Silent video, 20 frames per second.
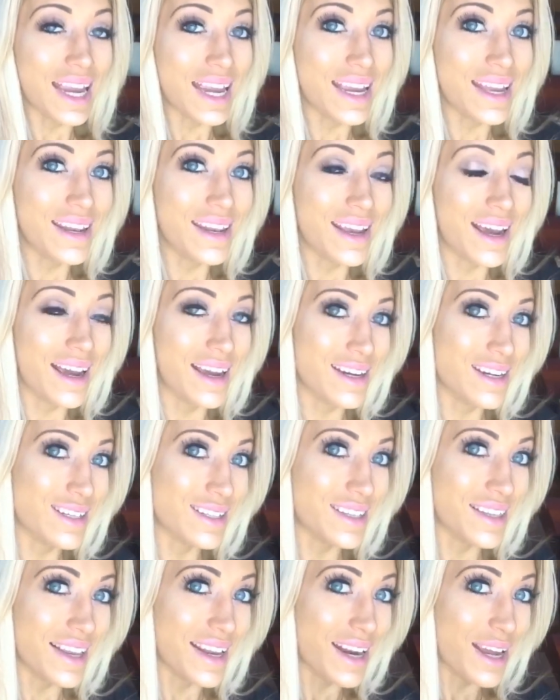and I
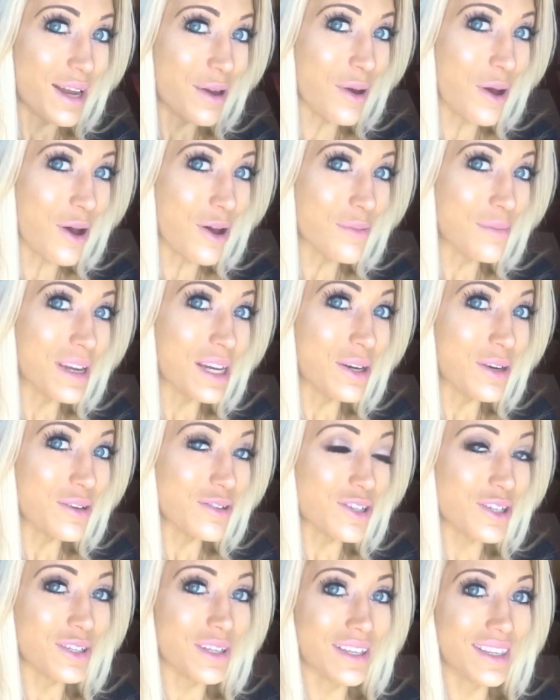just laid out all my
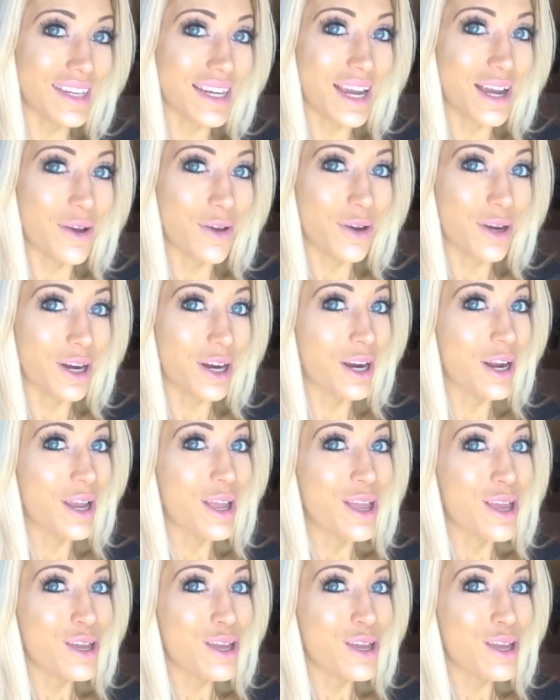groceries on the counter.